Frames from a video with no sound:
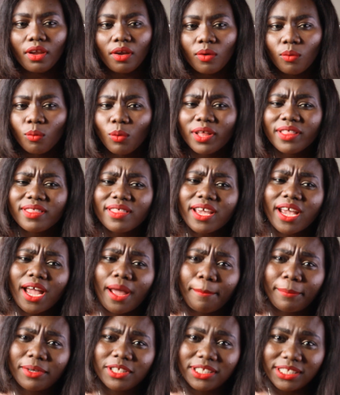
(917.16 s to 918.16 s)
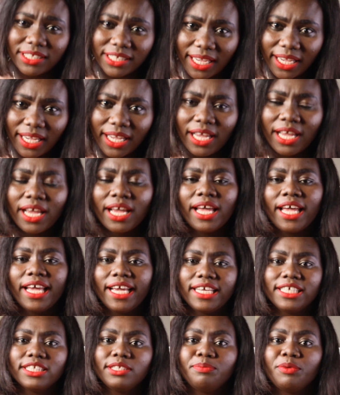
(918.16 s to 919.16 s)
One thing I must say
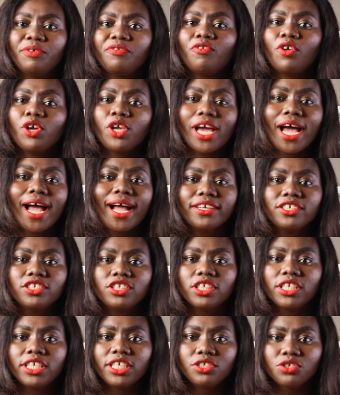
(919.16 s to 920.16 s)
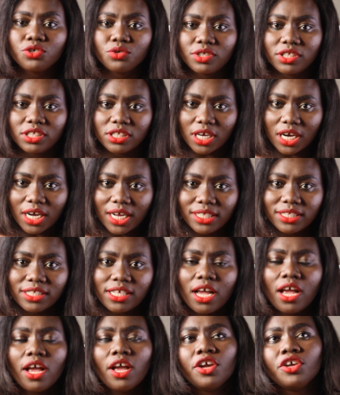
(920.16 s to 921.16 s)
is before you actually do start,
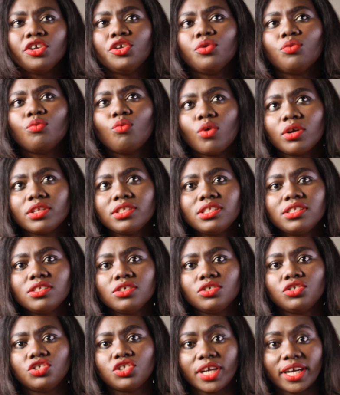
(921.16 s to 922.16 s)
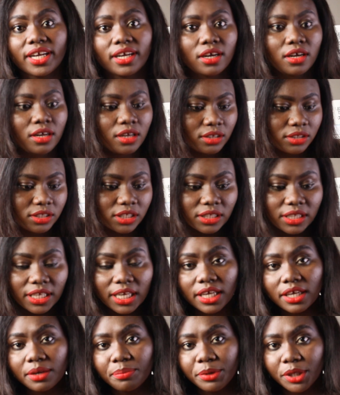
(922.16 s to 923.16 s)
you want to check the
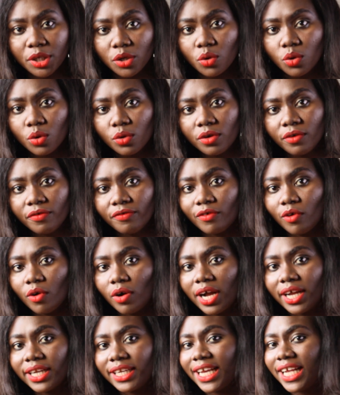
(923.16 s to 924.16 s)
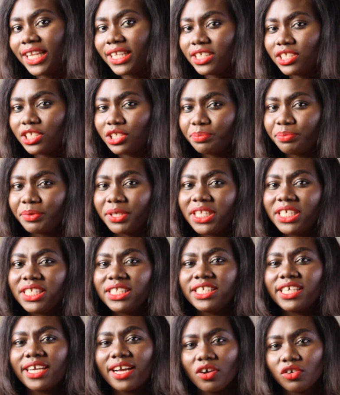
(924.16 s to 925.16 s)
link below for an
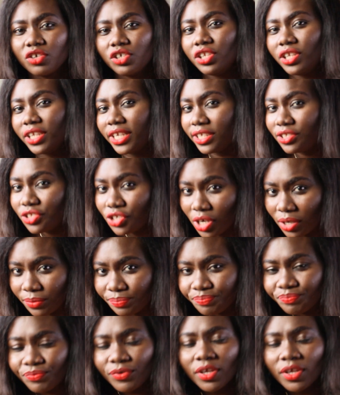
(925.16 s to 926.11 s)
eligibility calculator.